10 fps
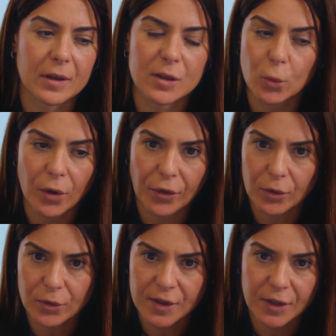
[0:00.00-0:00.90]
is
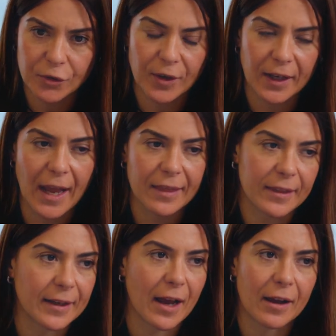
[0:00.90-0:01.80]
worth considering,
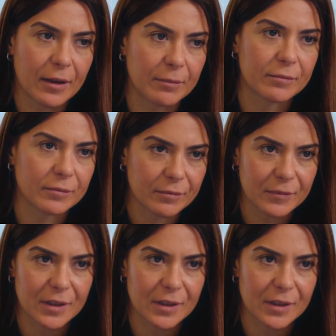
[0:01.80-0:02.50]
and that I am